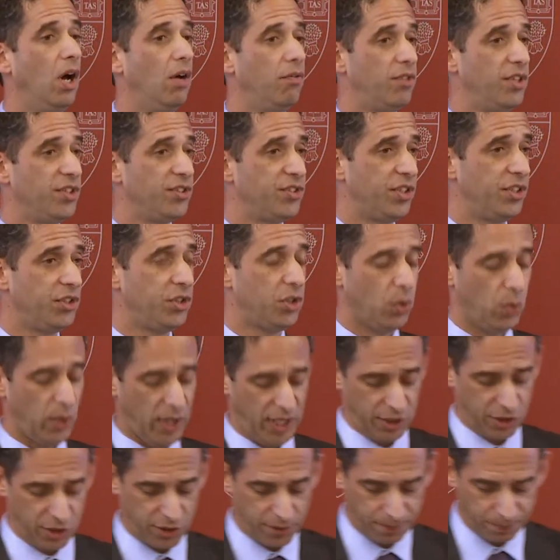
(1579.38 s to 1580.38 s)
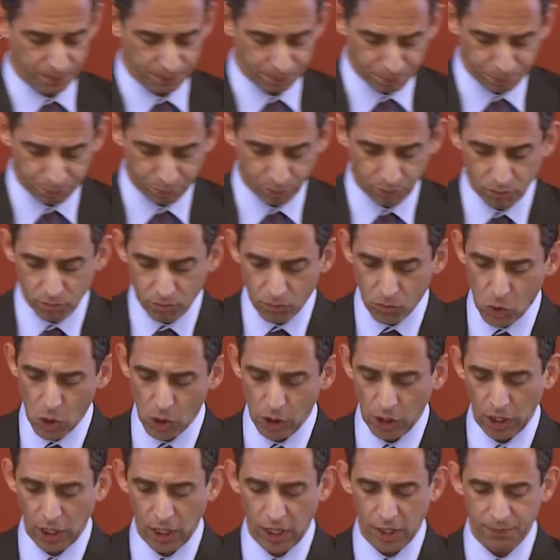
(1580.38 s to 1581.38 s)
of the situation.
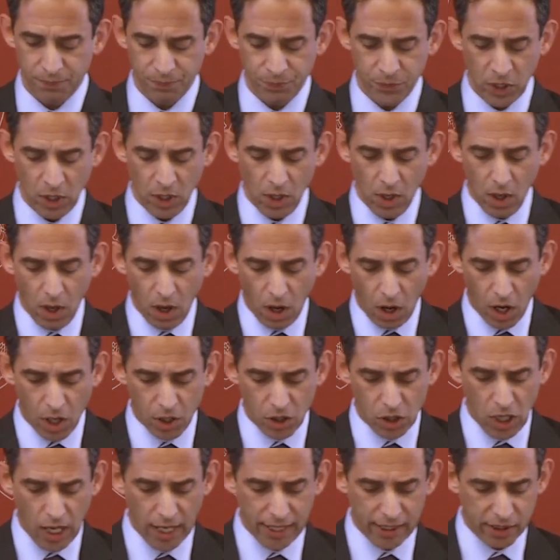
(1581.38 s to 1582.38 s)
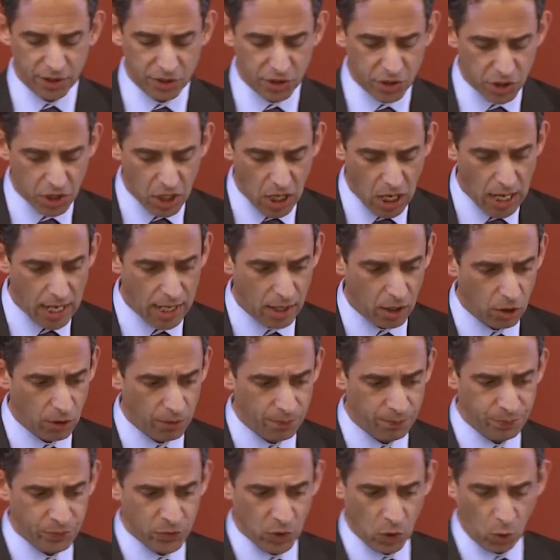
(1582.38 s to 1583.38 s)
Okay? Unlike a
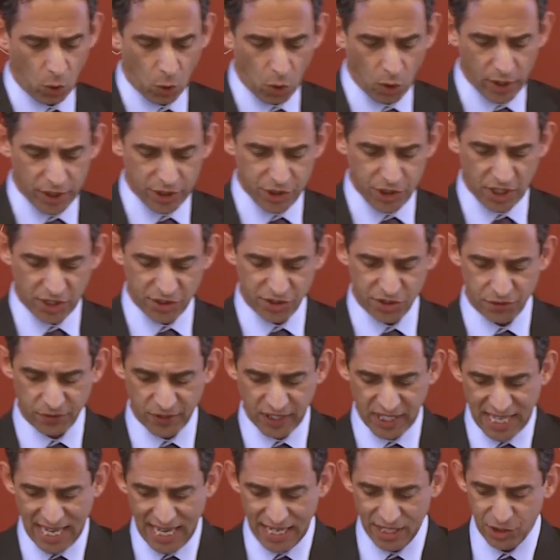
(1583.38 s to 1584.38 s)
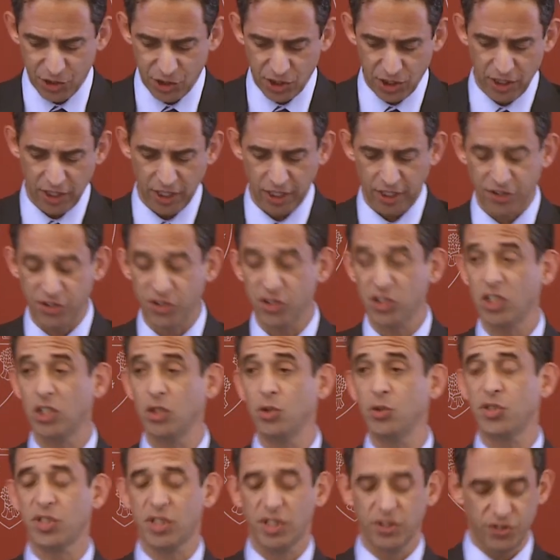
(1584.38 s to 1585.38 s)
denial or a justification, an
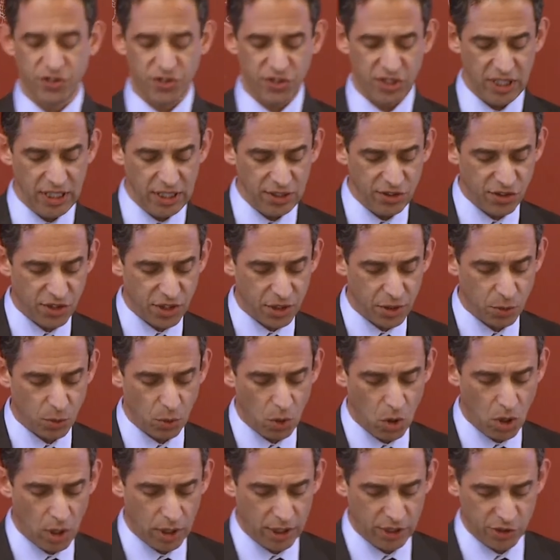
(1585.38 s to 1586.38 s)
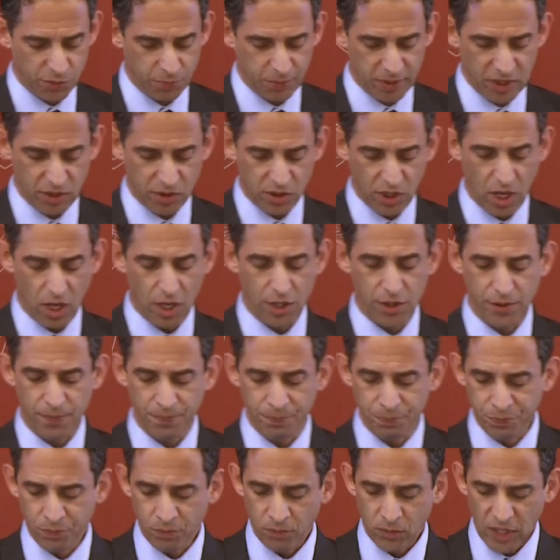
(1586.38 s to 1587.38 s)
excuse concedes that a wrong has been done.
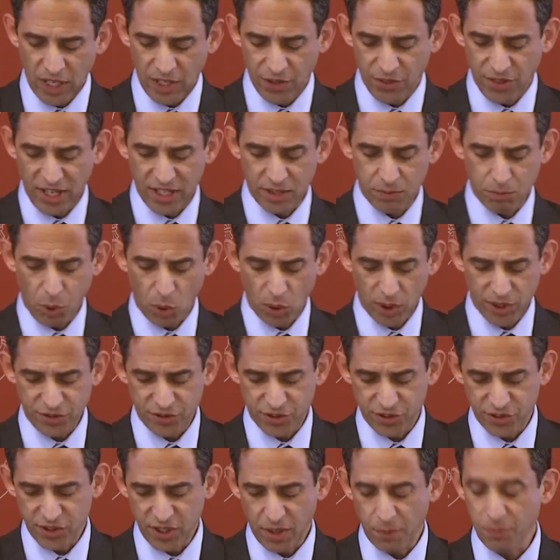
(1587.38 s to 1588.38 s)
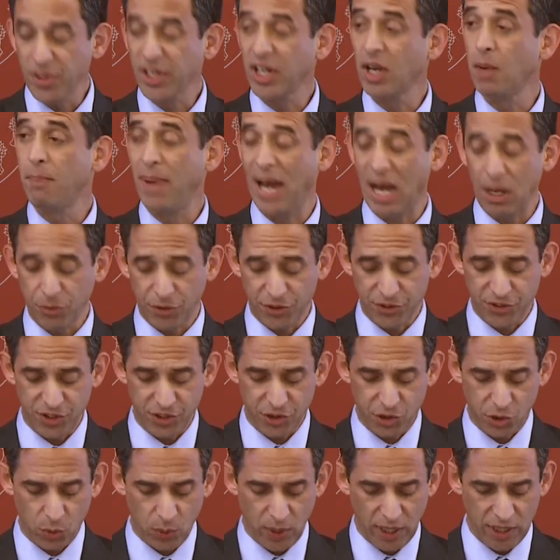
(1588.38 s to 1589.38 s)
It then points to something about the
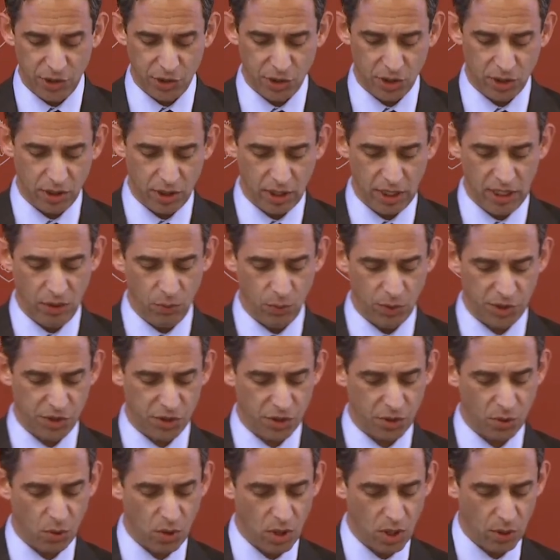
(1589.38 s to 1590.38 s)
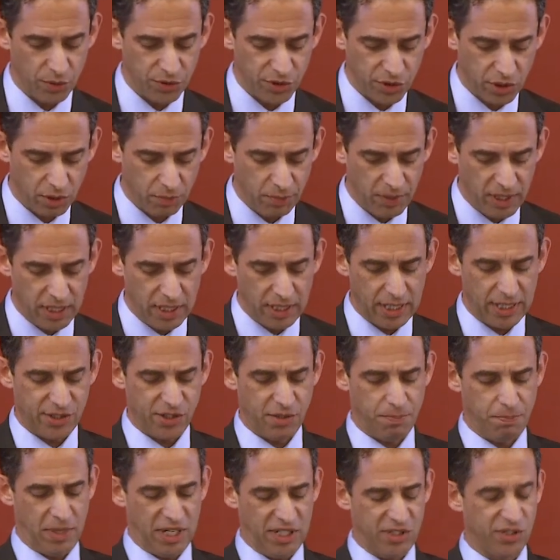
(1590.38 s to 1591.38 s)
situation in which the wrong was committed
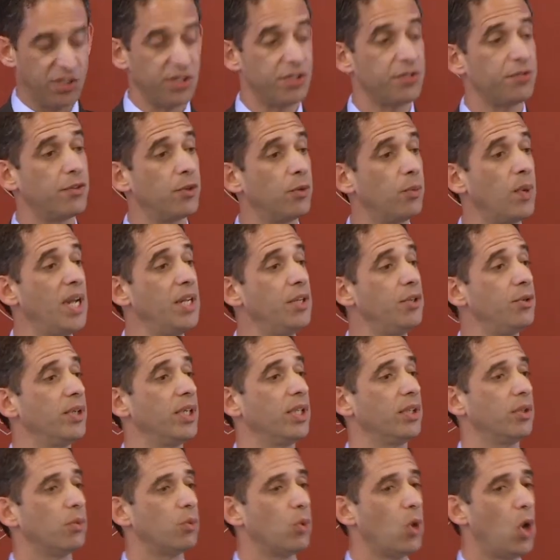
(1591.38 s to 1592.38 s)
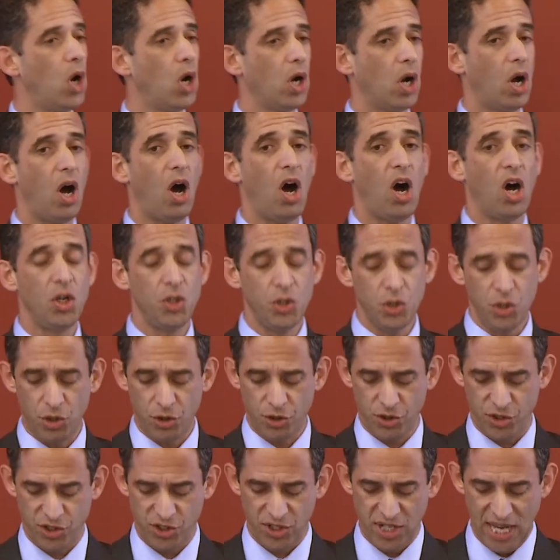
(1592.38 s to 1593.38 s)
as a basis for rendering the wrong
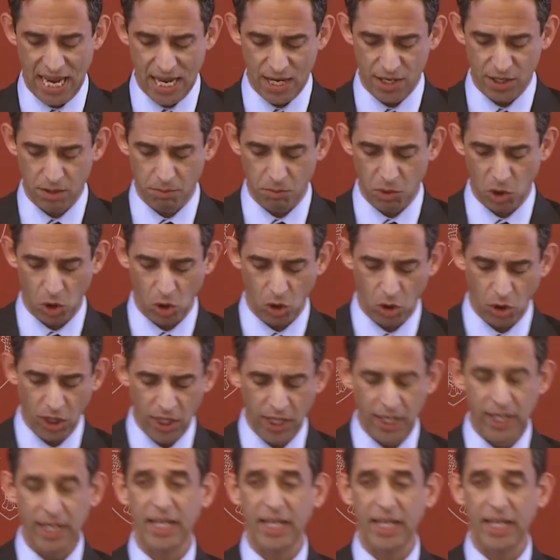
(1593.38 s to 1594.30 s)
understandable